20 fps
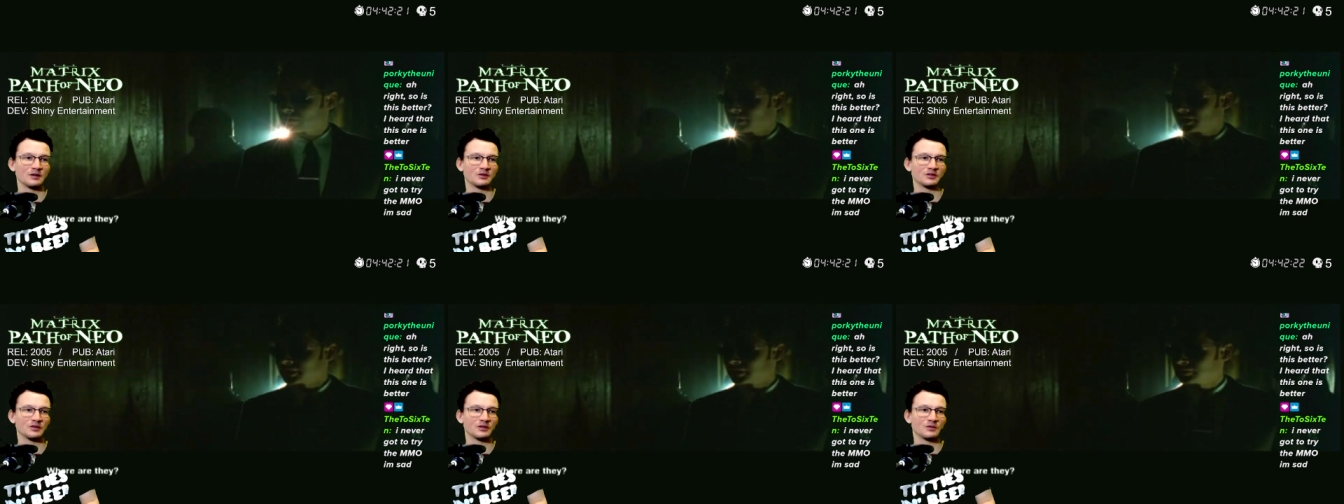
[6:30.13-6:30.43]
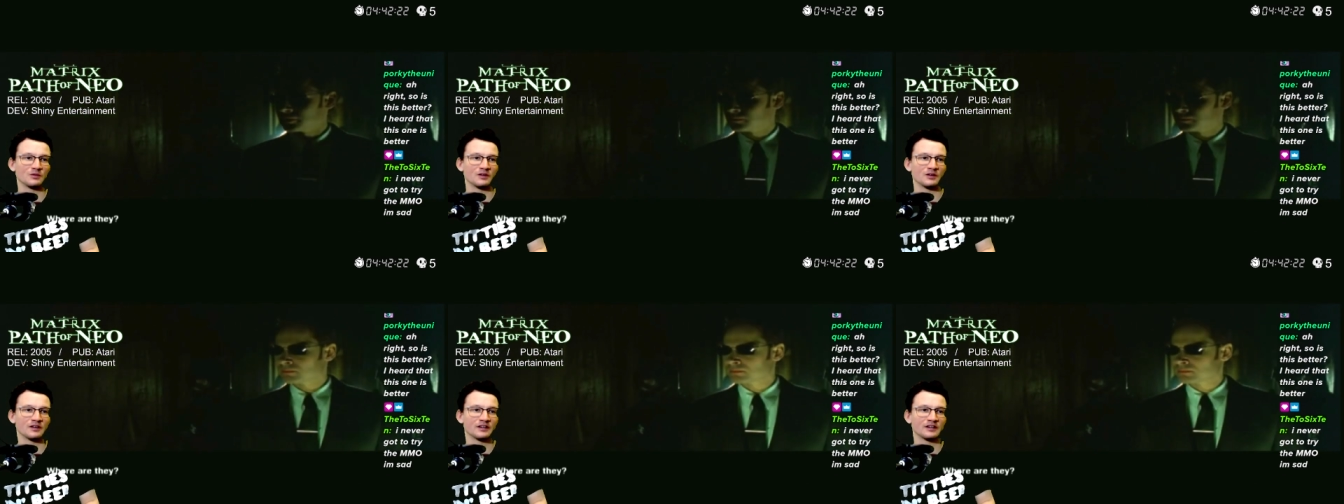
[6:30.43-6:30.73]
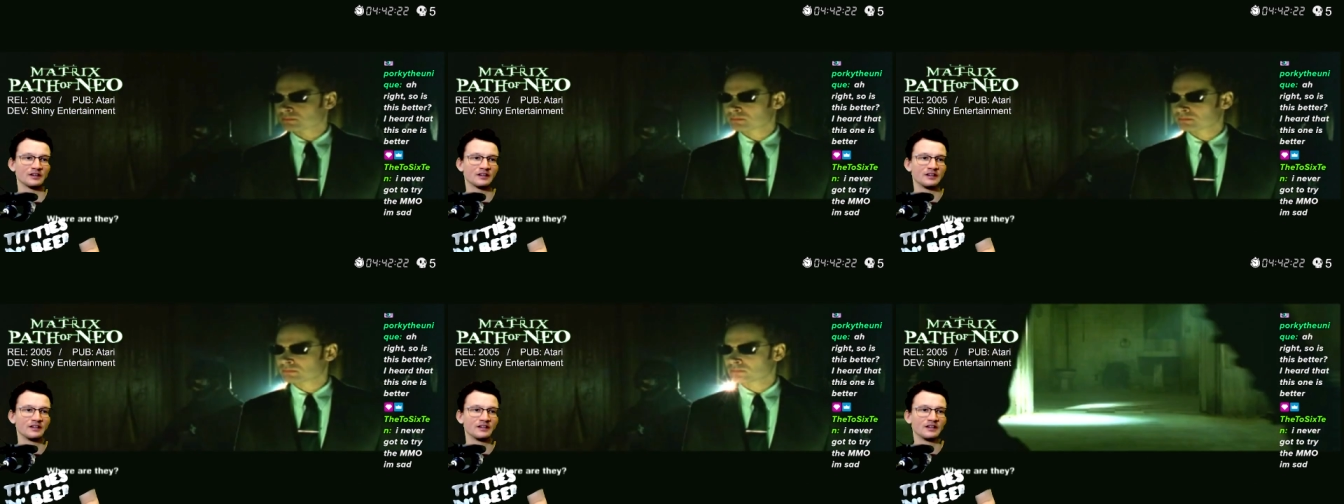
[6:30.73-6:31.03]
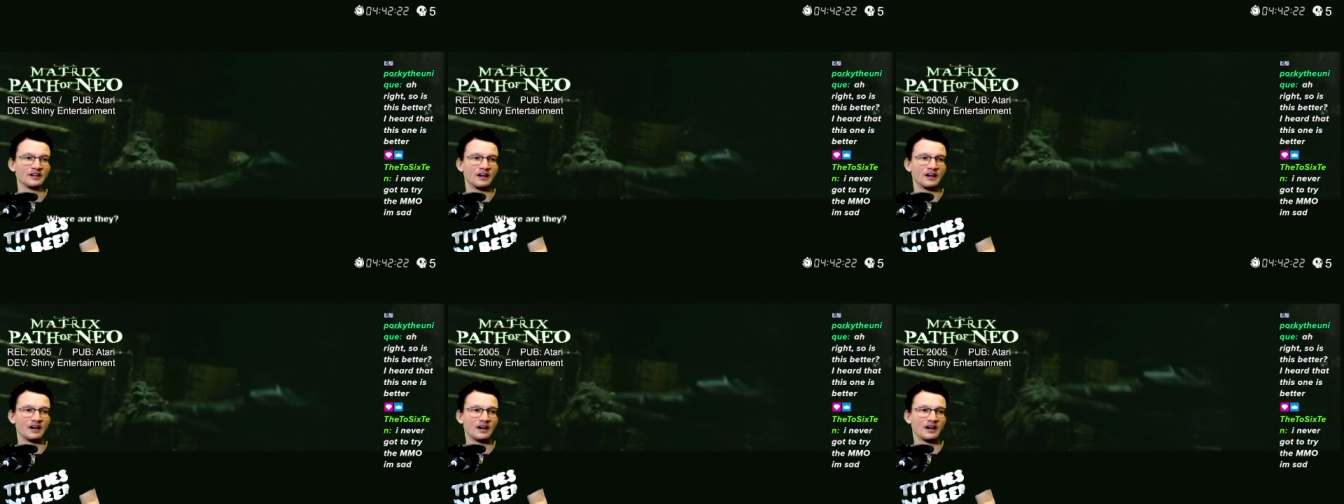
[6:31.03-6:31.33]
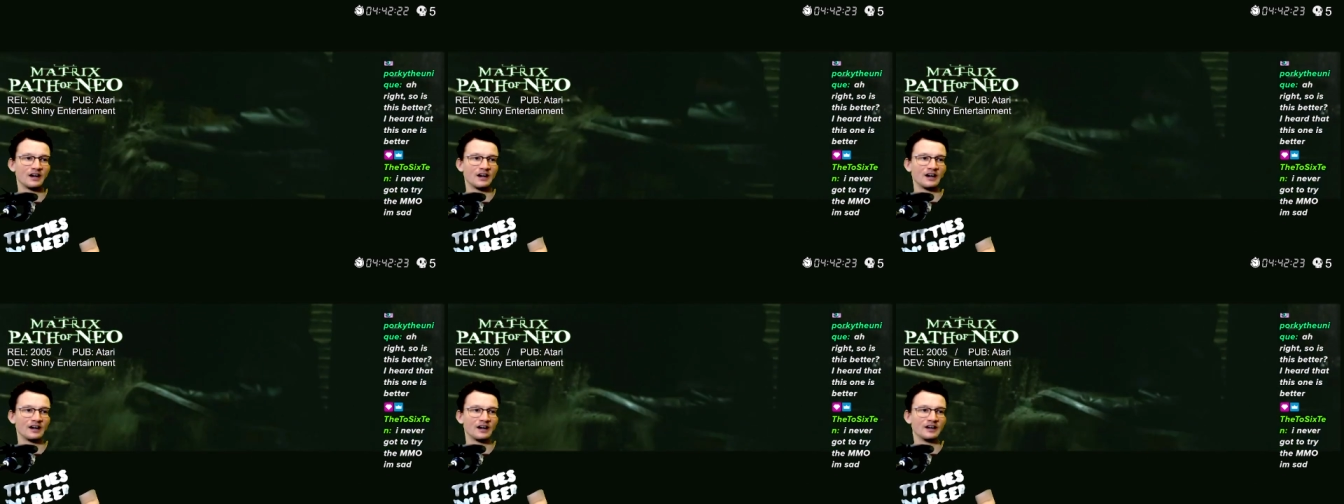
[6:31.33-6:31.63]
was at work.
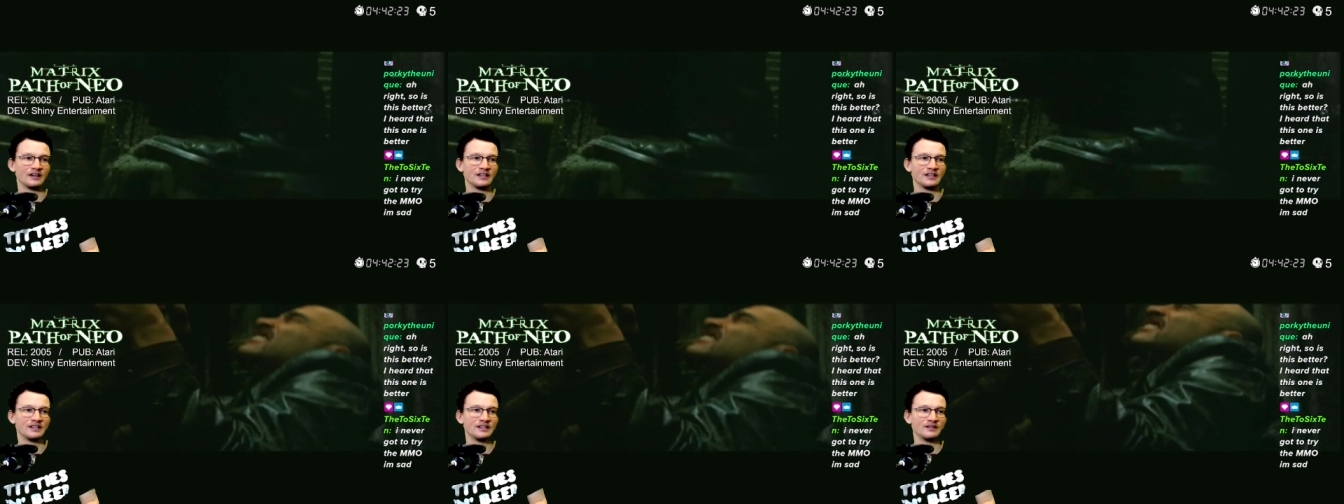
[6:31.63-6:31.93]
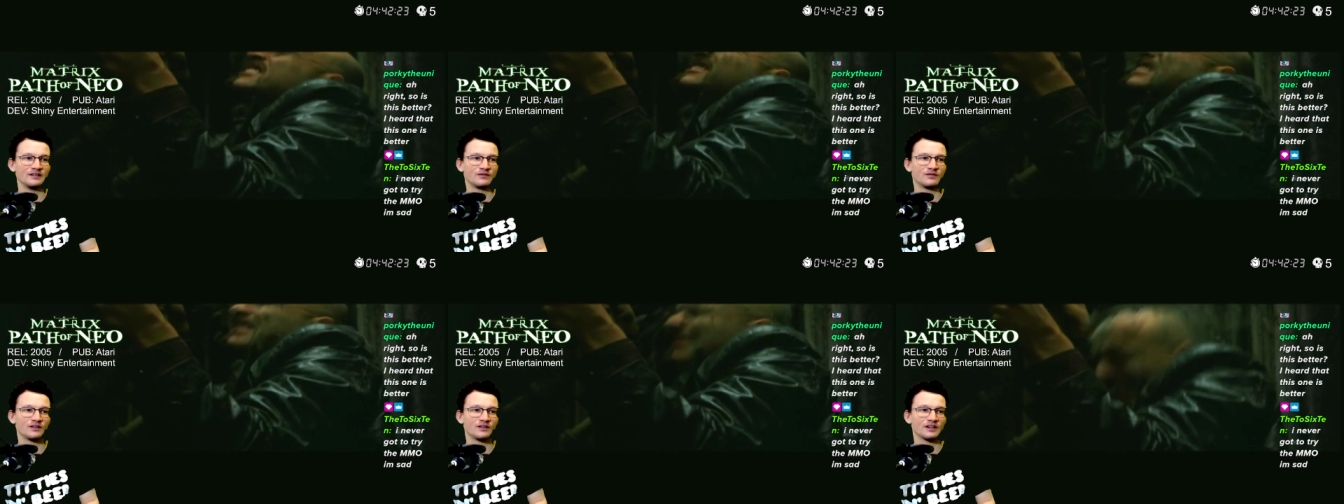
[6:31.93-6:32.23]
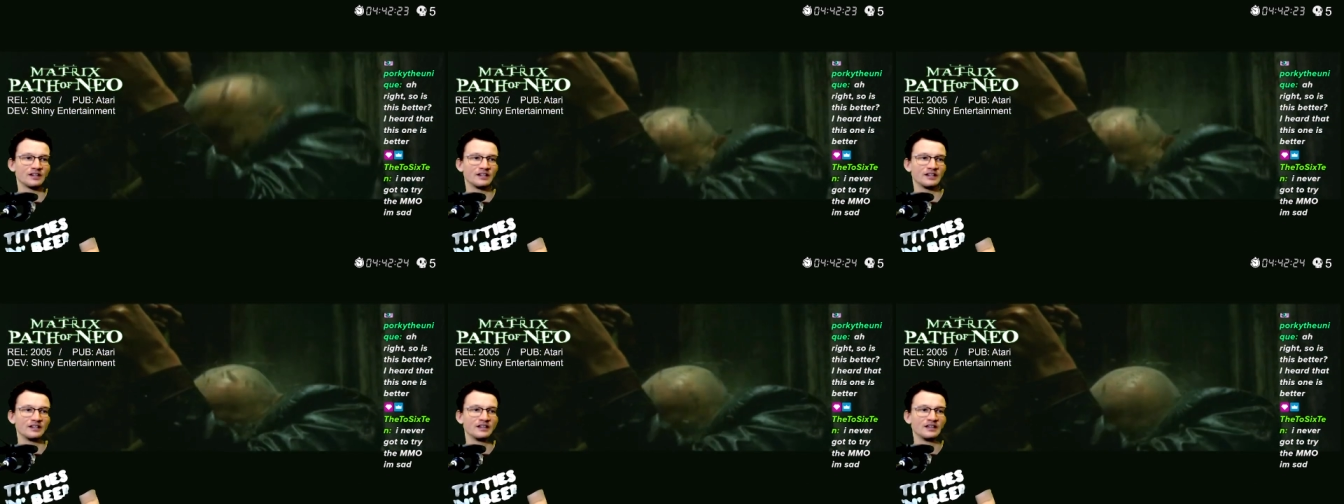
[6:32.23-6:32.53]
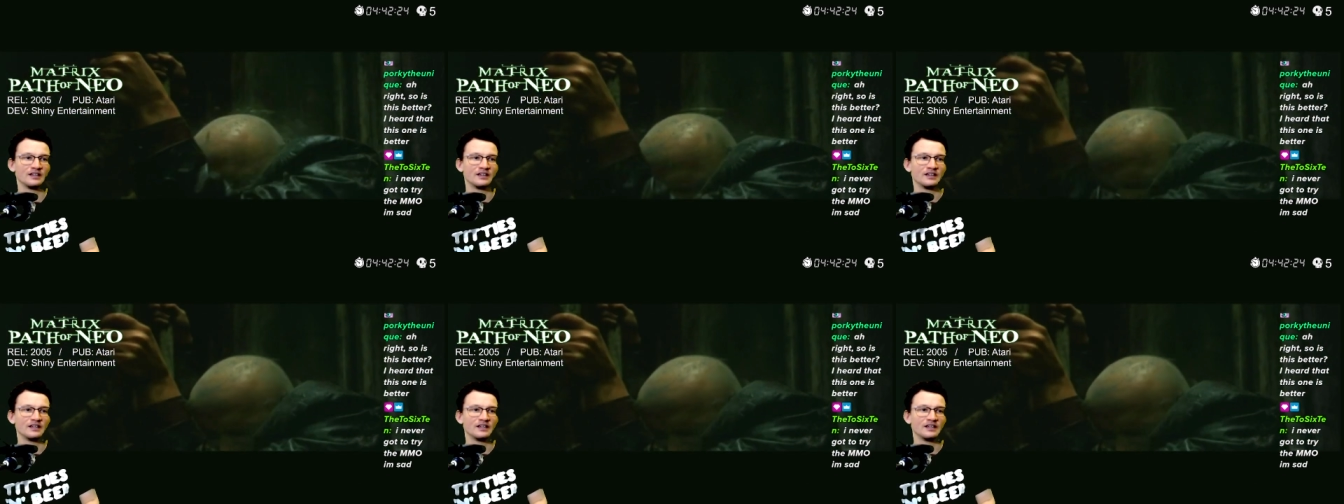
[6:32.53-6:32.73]
Uh he fucking